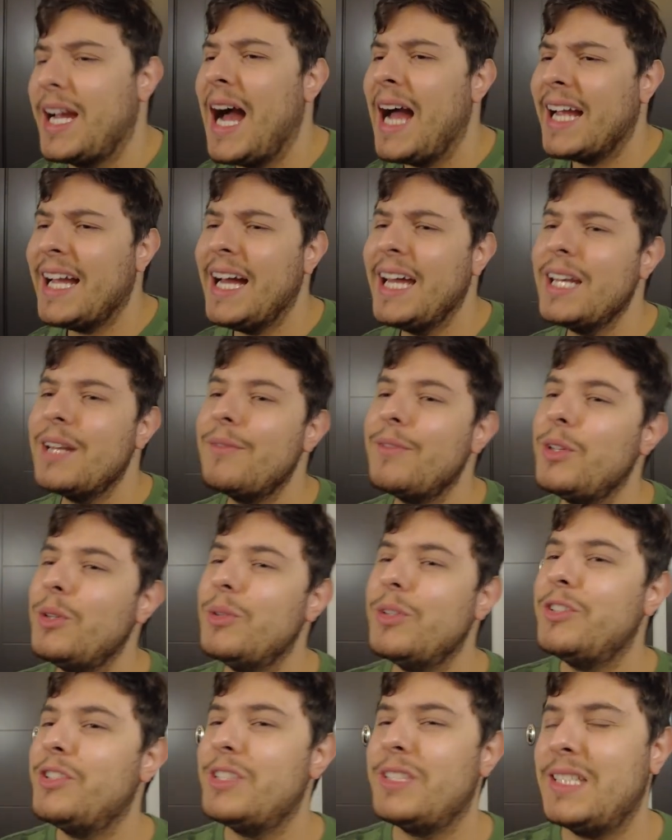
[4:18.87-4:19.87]
I kind of view
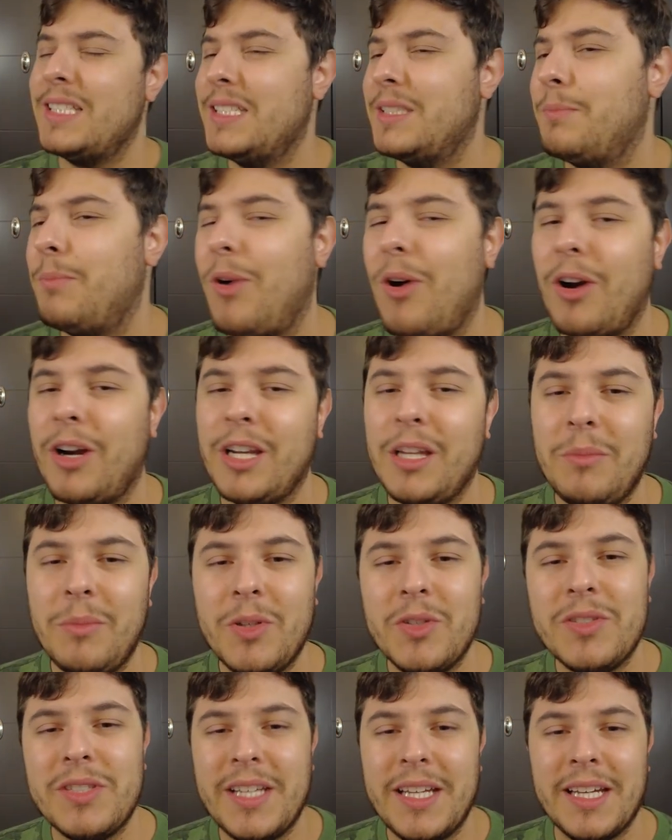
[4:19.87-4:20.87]
it just as party
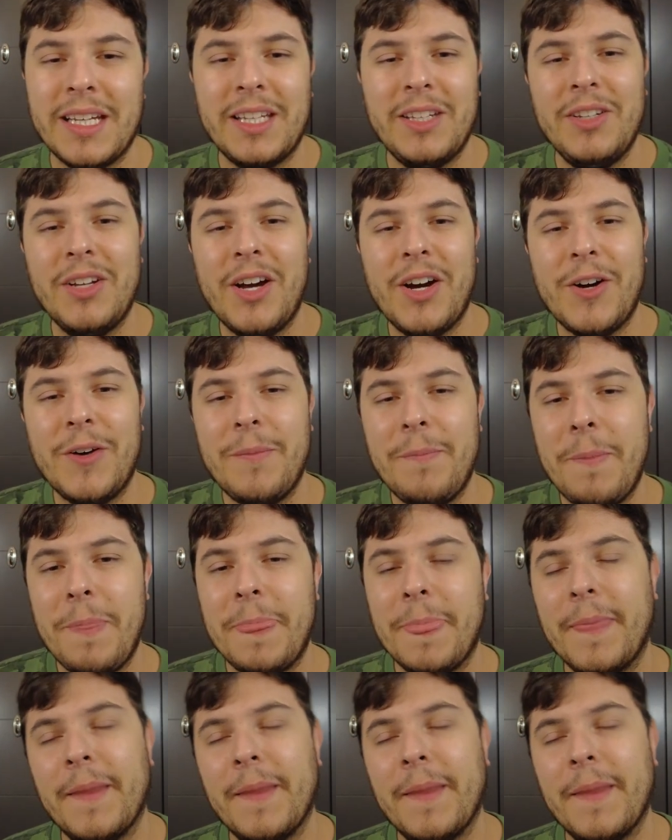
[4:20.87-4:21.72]
music, you know.